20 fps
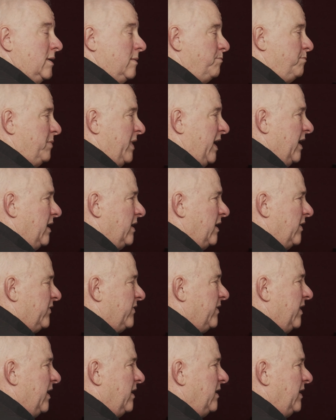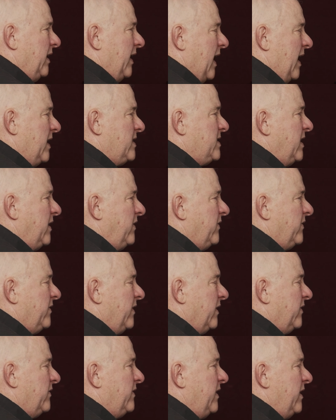pianist in the
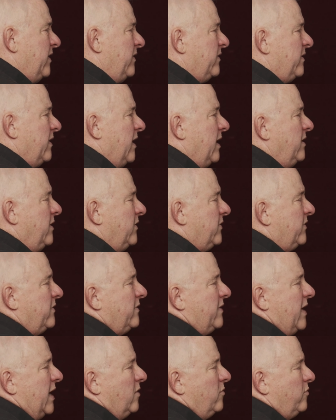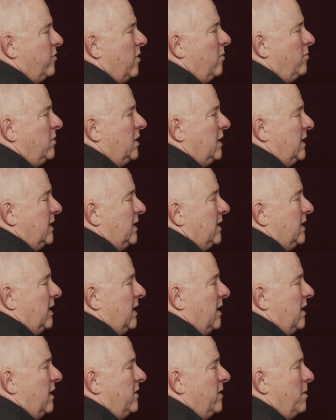1860s, and this is taken from
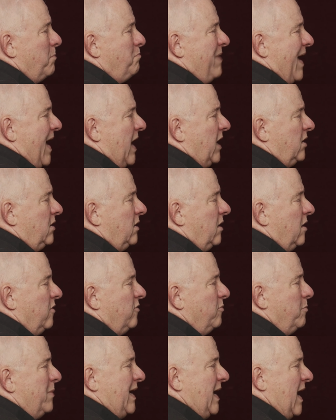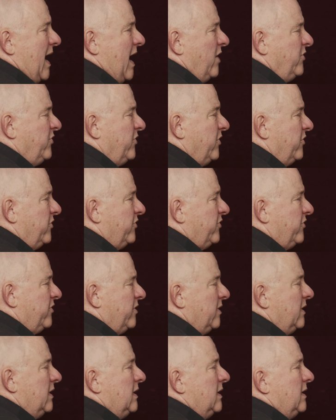the Battle of Manassas.
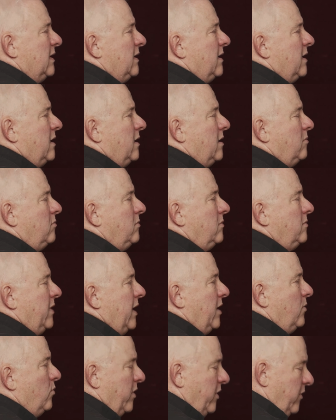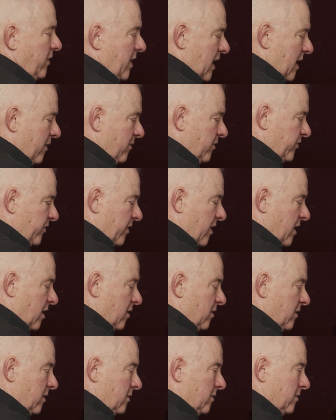And what you have is
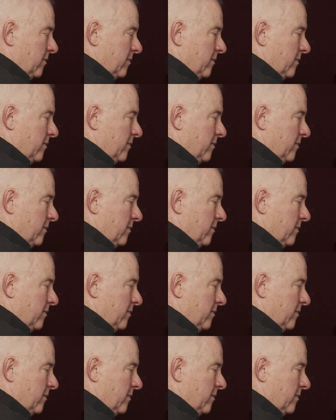a